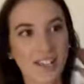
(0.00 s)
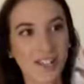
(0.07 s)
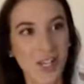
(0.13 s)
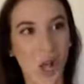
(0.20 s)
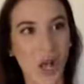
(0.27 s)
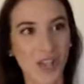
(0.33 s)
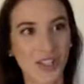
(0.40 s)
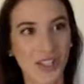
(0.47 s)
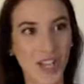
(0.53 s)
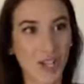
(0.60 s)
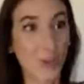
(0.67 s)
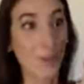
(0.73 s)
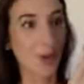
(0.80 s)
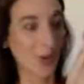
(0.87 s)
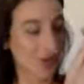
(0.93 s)

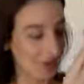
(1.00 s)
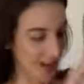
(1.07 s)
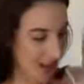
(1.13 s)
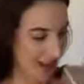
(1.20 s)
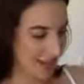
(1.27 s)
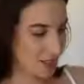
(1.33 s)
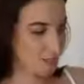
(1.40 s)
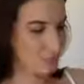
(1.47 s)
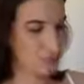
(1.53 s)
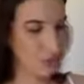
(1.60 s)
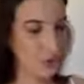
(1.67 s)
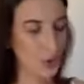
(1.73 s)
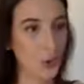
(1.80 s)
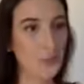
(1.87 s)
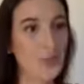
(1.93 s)
sausage, put that in a
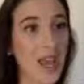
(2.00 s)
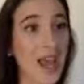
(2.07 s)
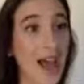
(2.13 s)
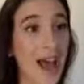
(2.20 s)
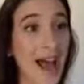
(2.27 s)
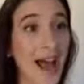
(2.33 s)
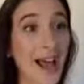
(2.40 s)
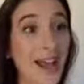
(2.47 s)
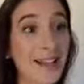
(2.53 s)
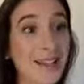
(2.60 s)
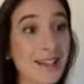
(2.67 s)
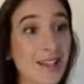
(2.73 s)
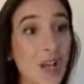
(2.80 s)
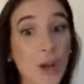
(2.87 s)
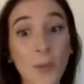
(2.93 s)
bowl. Add
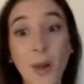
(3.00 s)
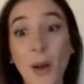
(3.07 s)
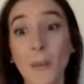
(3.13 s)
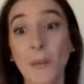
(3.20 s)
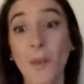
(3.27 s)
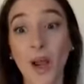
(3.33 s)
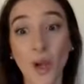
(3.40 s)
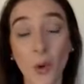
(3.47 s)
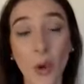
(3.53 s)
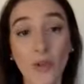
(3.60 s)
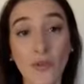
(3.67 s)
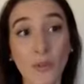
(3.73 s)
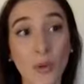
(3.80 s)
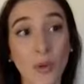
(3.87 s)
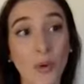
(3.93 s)
some
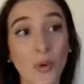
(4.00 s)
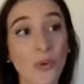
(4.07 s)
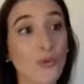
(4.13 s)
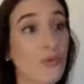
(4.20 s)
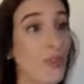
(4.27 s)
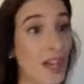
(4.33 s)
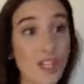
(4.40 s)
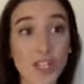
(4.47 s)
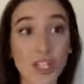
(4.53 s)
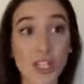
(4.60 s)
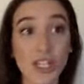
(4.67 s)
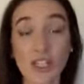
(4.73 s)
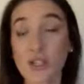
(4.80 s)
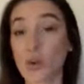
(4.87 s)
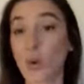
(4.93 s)
microwavable
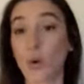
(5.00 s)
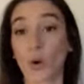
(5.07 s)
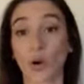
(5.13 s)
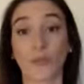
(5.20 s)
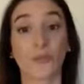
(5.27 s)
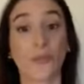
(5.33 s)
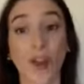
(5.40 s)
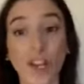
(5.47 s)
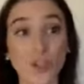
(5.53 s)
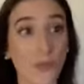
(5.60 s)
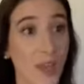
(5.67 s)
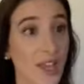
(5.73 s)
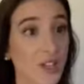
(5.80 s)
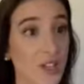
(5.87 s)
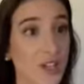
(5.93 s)
veggies or fresh
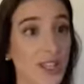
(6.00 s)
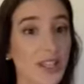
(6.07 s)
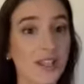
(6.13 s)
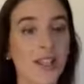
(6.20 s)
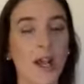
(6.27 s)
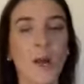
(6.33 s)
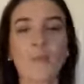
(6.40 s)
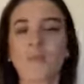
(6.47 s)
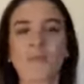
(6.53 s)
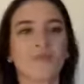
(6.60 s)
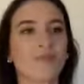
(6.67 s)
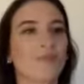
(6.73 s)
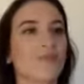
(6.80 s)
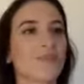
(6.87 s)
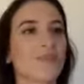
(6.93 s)
veggies,
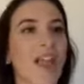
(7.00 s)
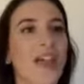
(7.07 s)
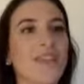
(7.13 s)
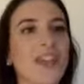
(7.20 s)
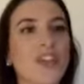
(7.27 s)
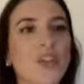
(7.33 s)
and then